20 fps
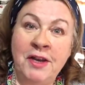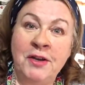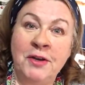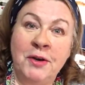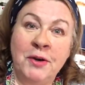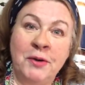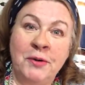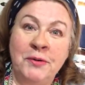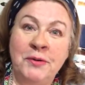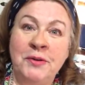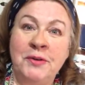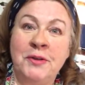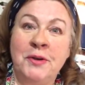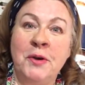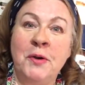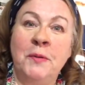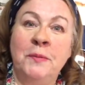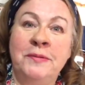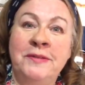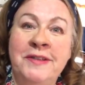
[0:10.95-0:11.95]
to go to the
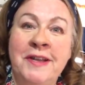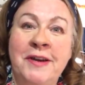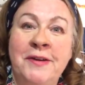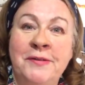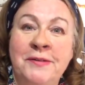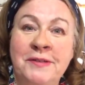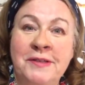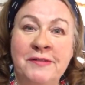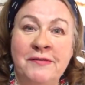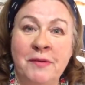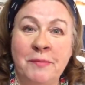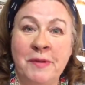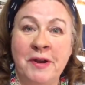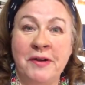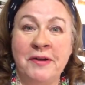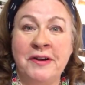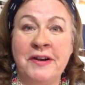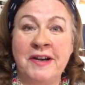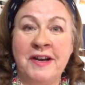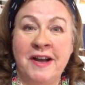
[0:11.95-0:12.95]
Homesteaders of
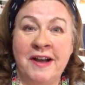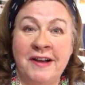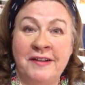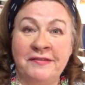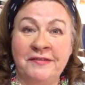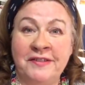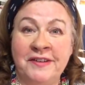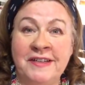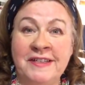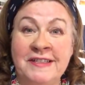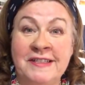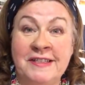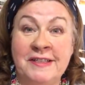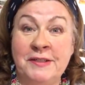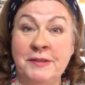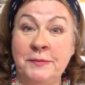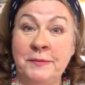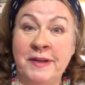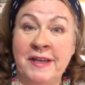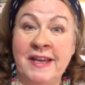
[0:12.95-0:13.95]
America conference this
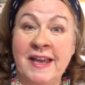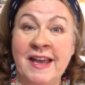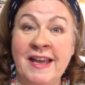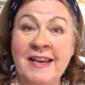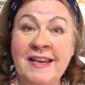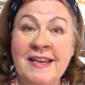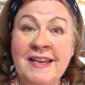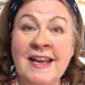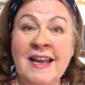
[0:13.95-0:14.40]
weekend